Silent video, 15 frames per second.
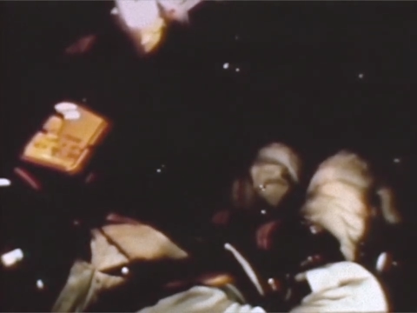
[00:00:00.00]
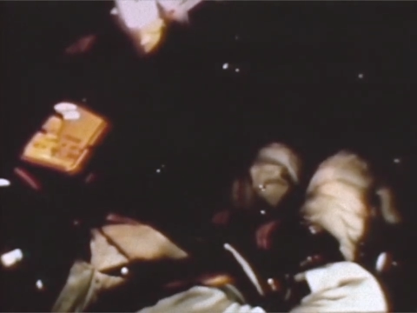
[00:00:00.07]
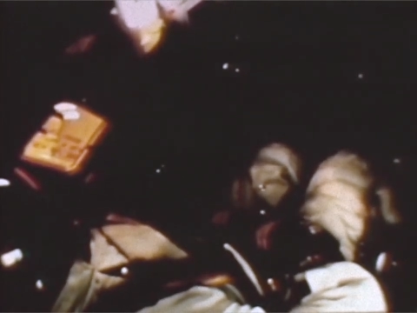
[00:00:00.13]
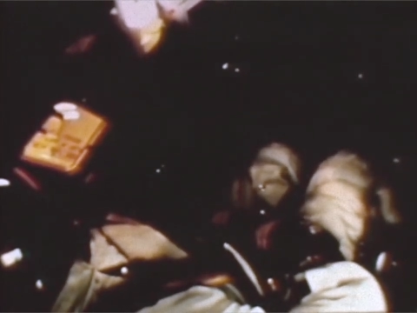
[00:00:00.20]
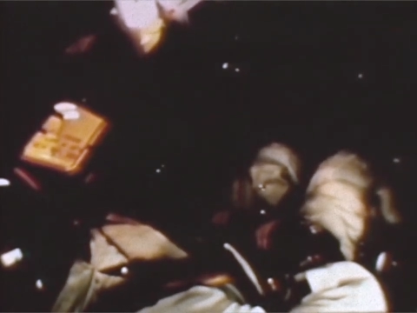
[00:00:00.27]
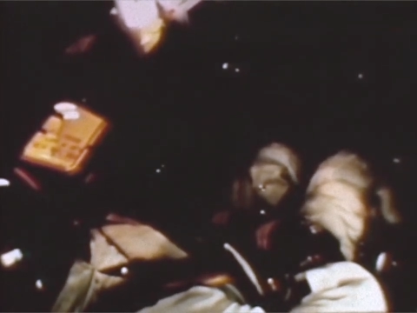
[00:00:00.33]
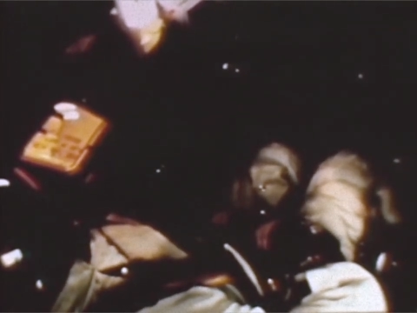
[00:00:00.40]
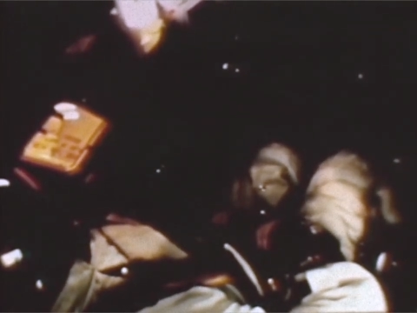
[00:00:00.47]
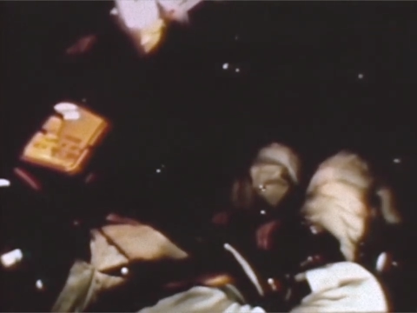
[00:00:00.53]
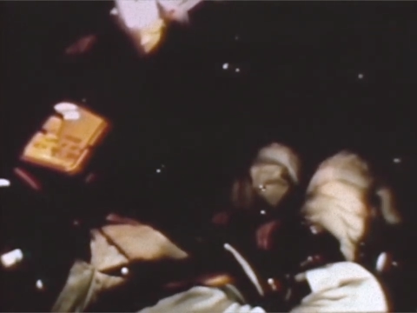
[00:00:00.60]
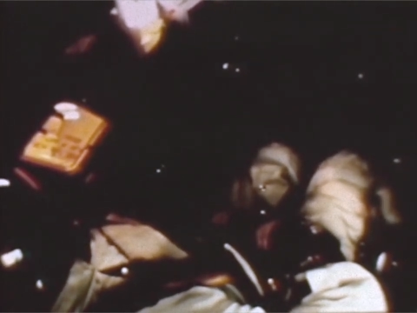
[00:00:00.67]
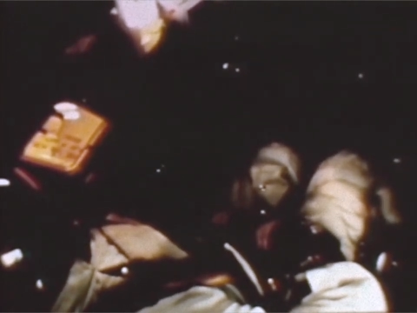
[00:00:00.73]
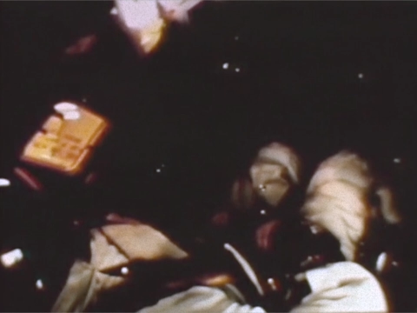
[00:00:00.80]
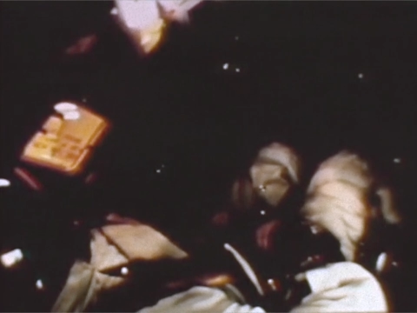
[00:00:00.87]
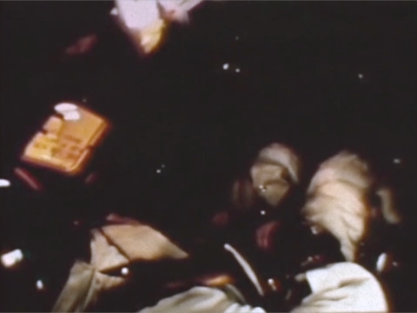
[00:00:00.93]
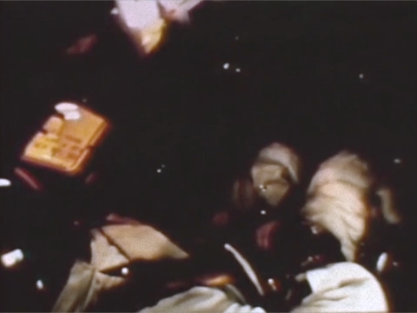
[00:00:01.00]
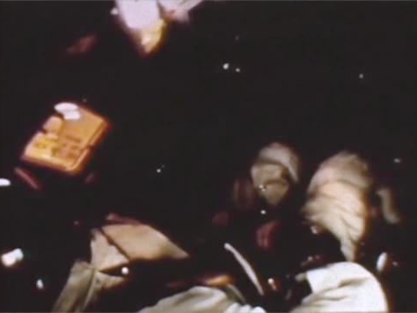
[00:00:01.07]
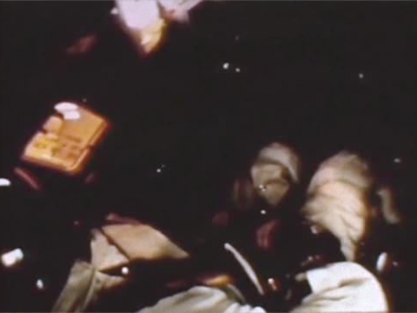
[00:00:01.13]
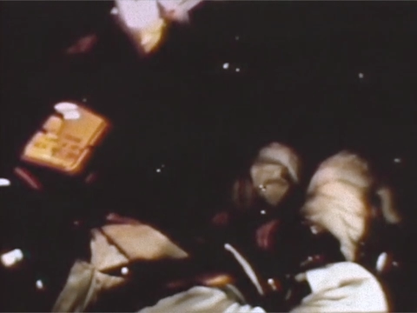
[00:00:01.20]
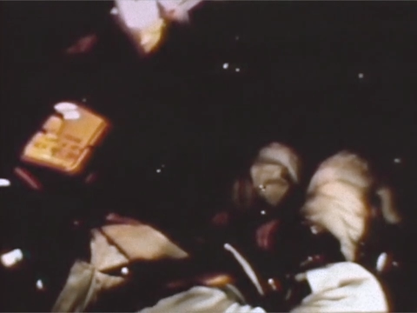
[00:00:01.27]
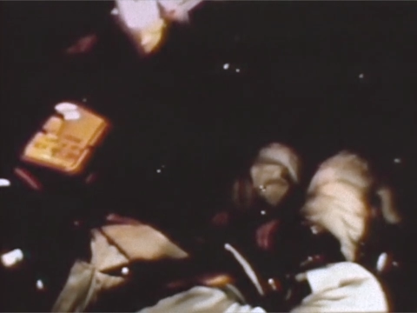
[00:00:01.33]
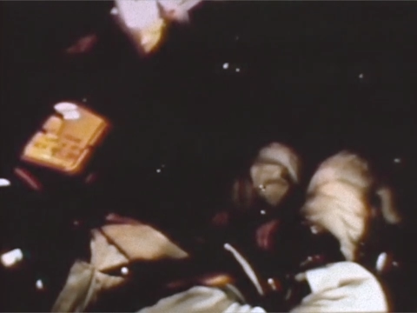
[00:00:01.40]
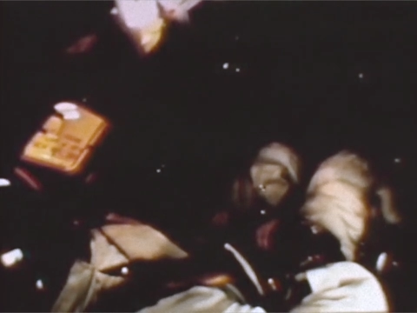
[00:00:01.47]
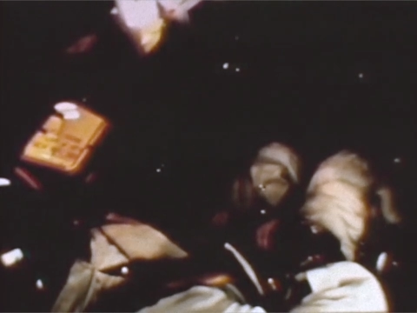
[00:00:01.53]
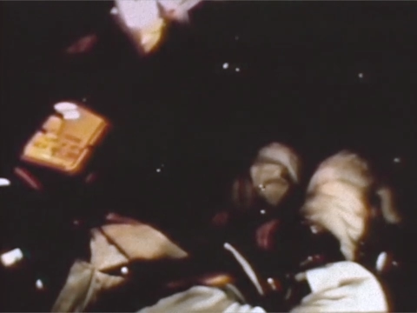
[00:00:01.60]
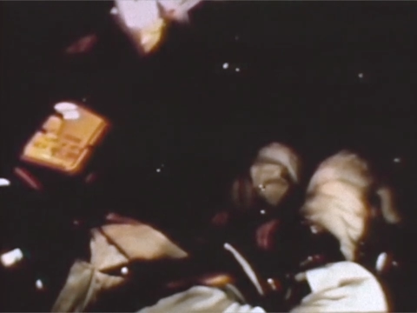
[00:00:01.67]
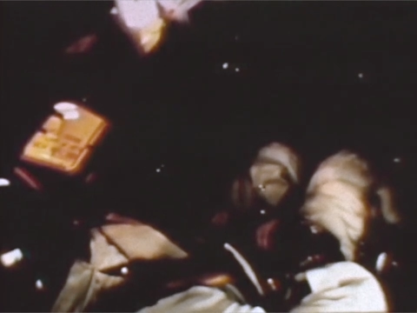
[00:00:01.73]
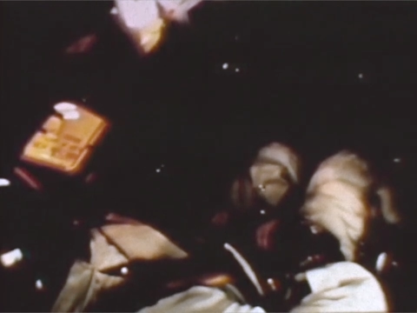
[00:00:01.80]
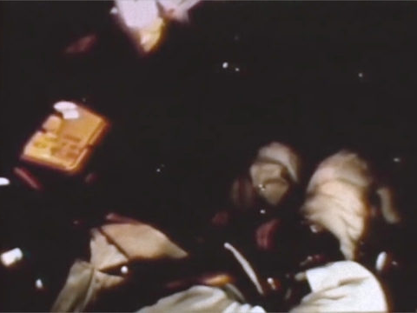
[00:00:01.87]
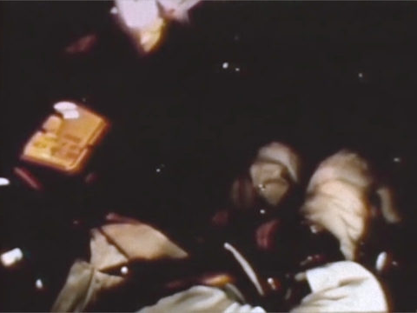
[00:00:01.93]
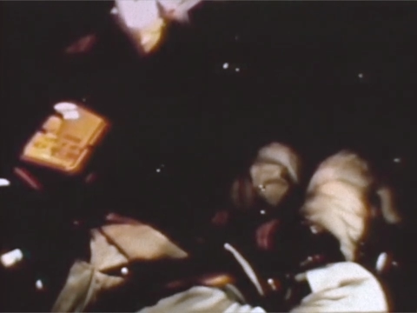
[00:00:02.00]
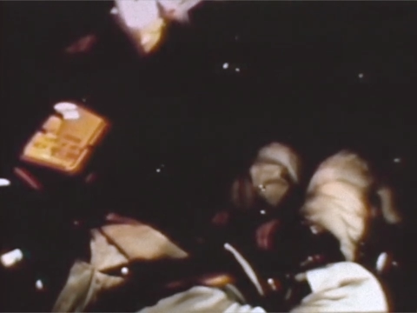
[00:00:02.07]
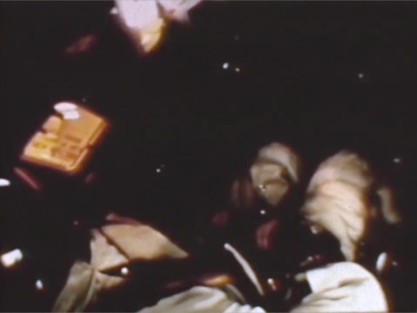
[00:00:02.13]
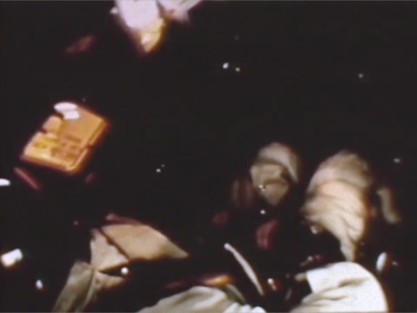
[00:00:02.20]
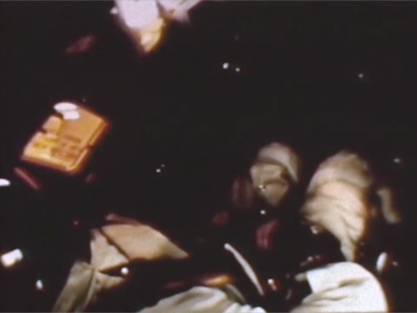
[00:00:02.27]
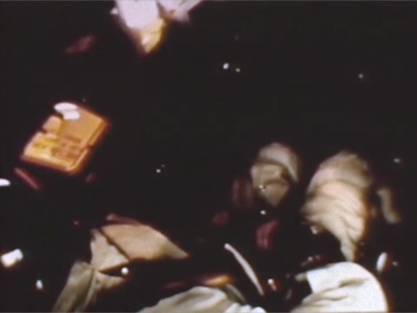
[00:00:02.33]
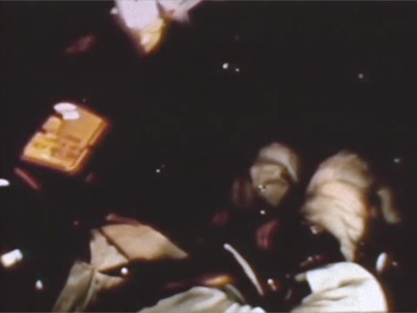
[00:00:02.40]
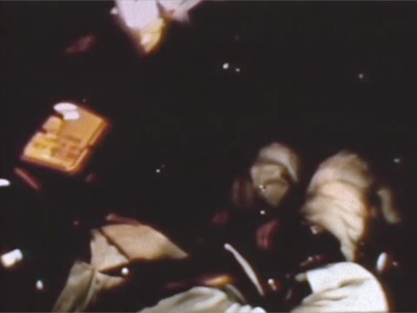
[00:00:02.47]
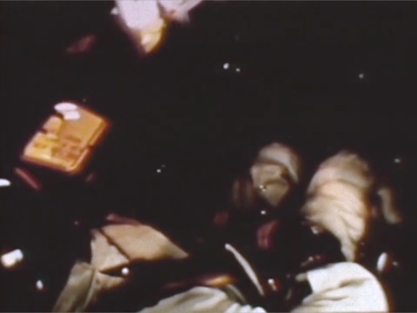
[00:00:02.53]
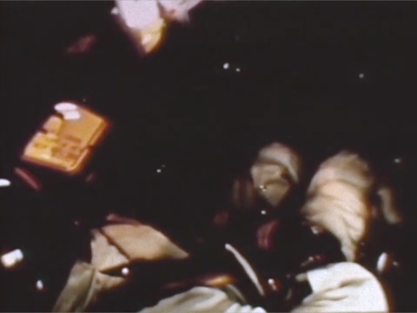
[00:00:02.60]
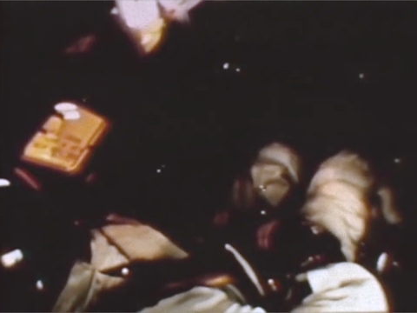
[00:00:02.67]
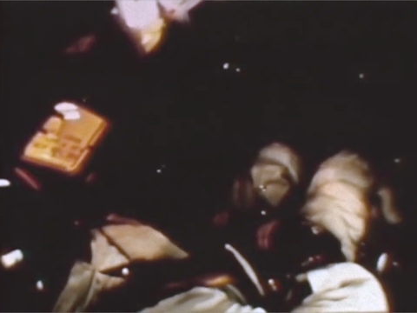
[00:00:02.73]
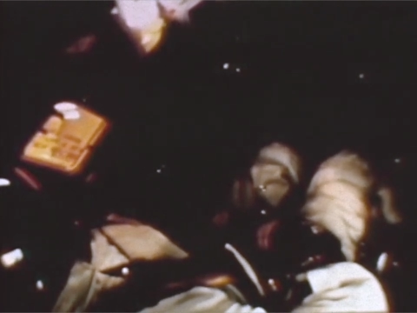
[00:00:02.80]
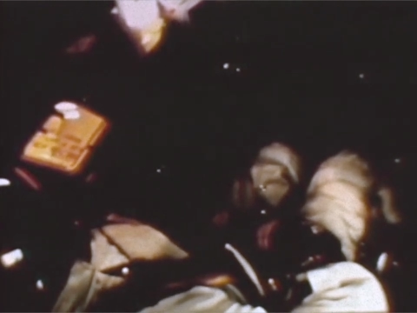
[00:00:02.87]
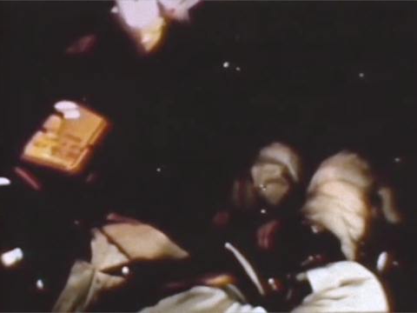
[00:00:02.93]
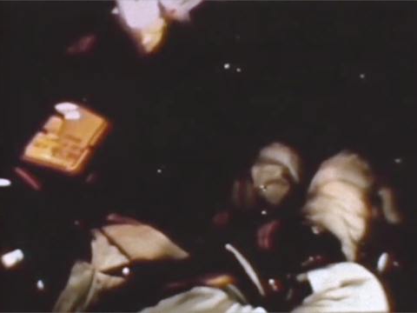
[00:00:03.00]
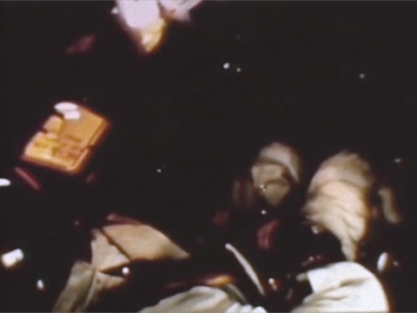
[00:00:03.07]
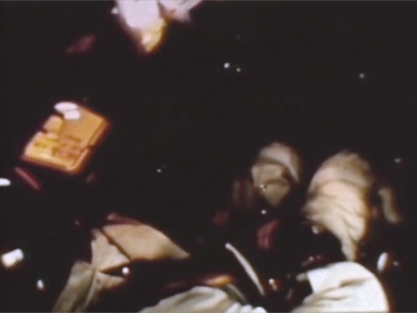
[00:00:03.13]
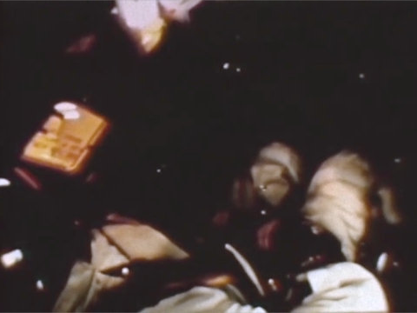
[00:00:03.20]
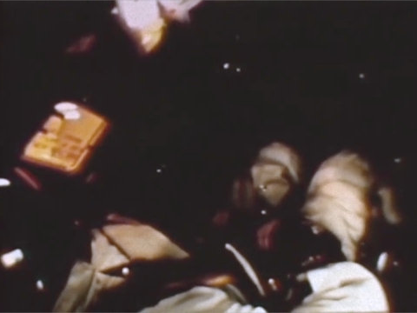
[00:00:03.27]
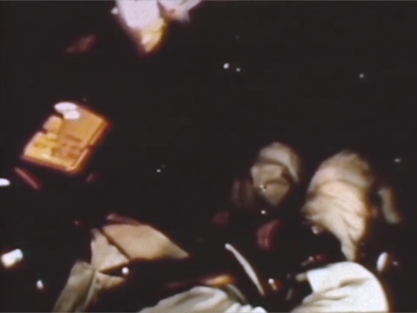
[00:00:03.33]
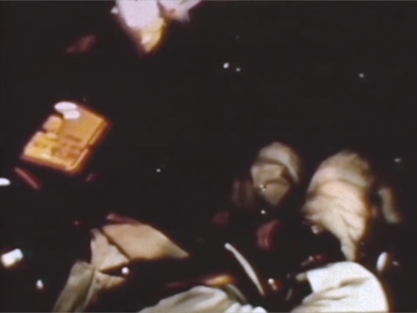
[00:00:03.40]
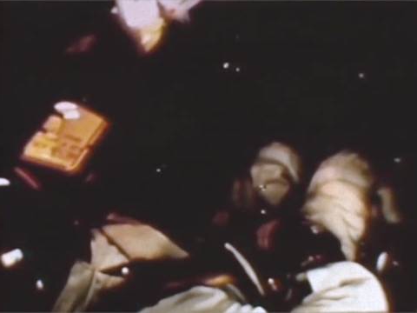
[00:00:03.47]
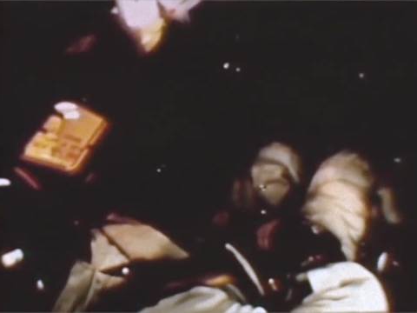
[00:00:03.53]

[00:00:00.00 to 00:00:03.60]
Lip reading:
(no speaker visible)